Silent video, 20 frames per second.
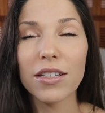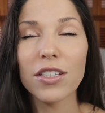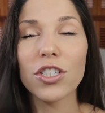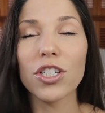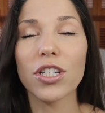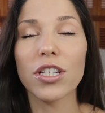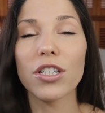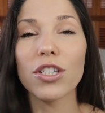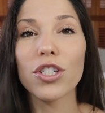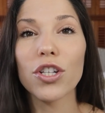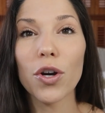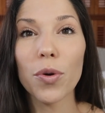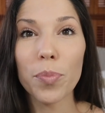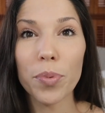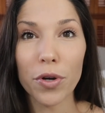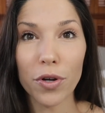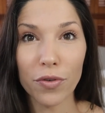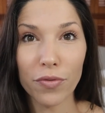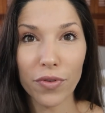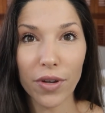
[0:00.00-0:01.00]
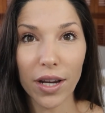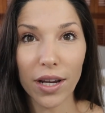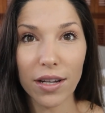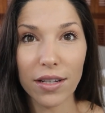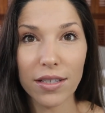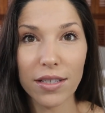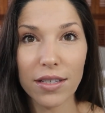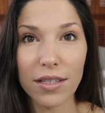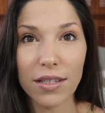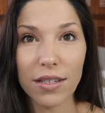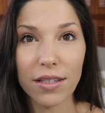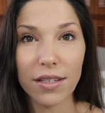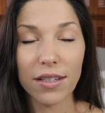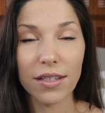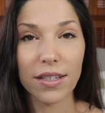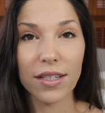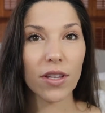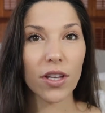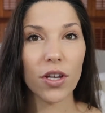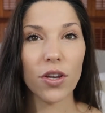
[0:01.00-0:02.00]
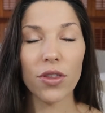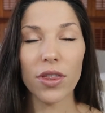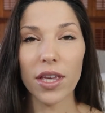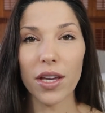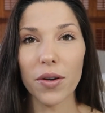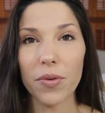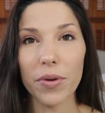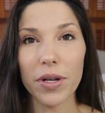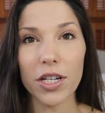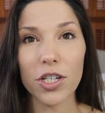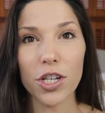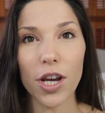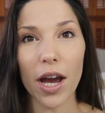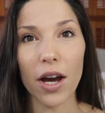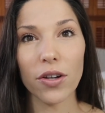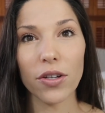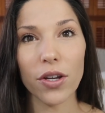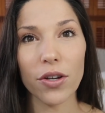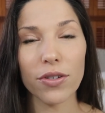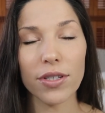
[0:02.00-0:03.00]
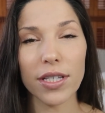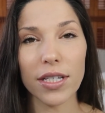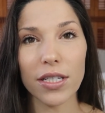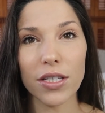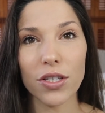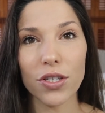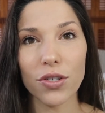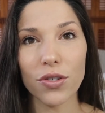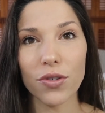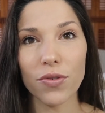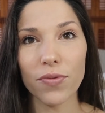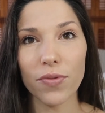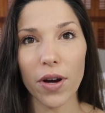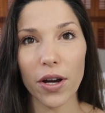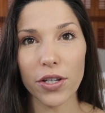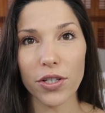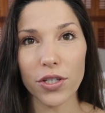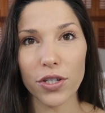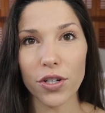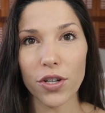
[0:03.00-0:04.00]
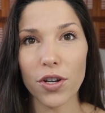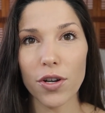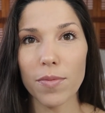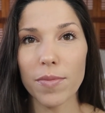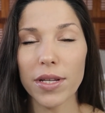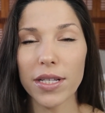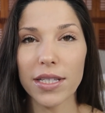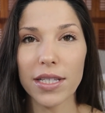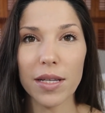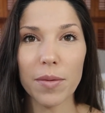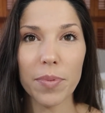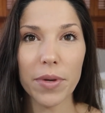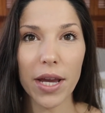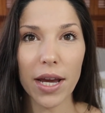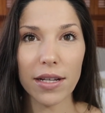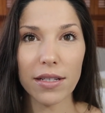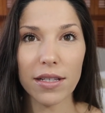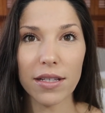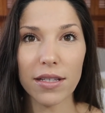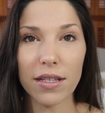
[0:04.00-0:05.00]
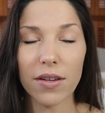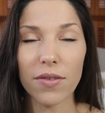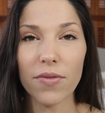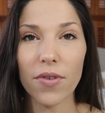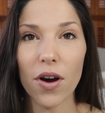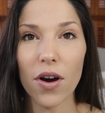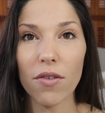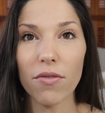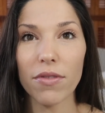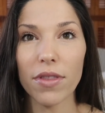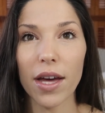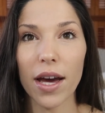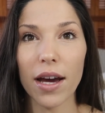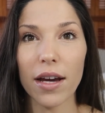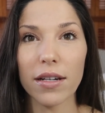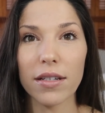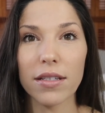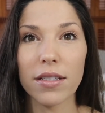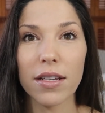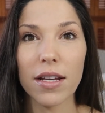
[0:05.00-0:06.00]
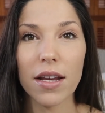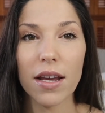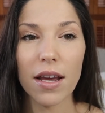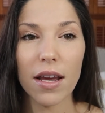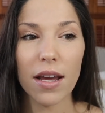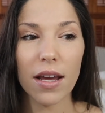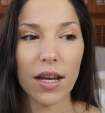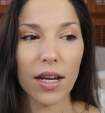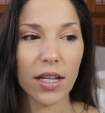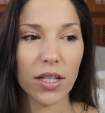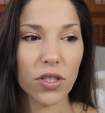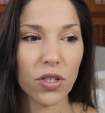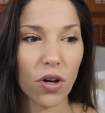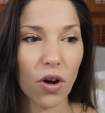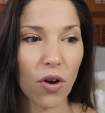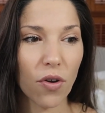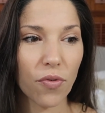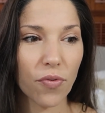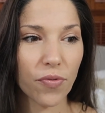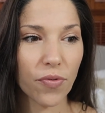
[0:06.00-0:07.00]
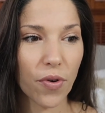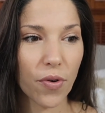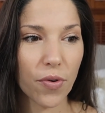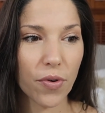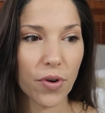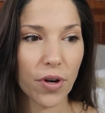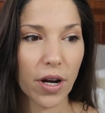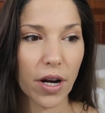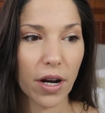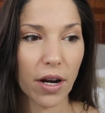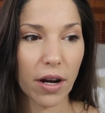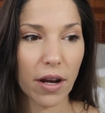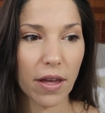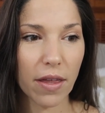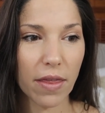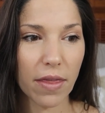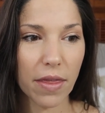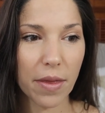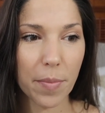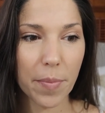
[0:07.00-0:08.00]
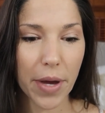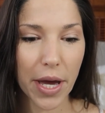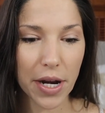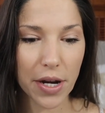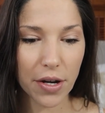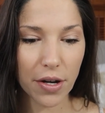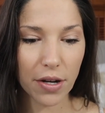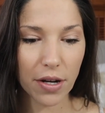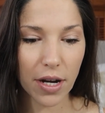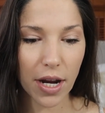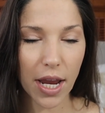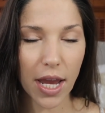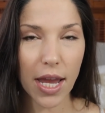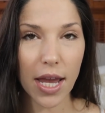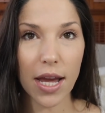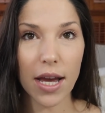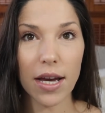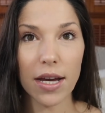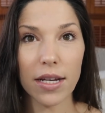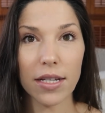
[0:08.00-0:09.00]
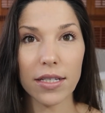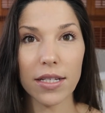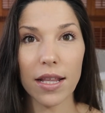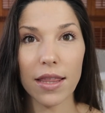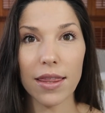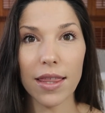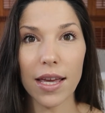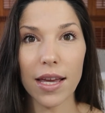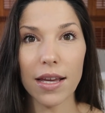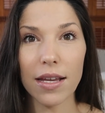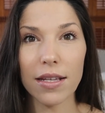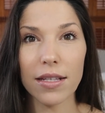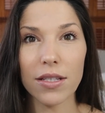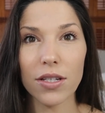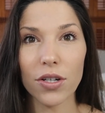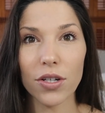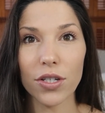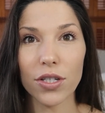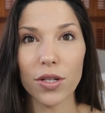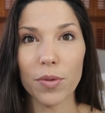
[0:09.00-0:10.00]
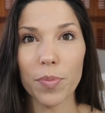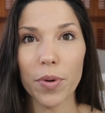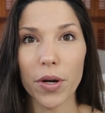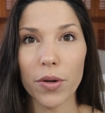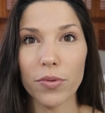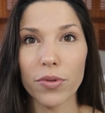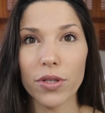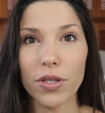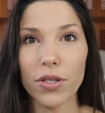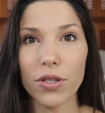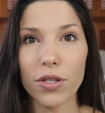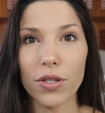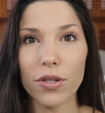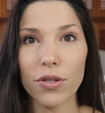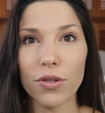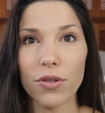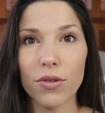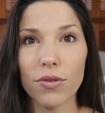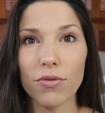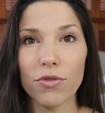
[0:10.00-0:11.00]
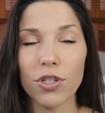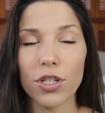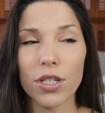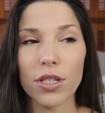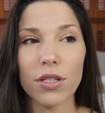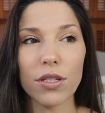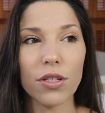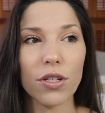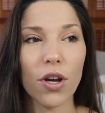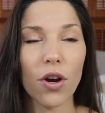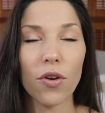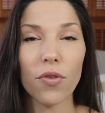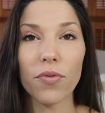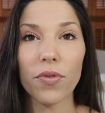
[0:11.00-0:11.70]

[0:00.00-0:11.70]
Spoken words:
just so perfect. You think when a child goes into foster home and CPS is involved that it's all for the better and things are supposed to just go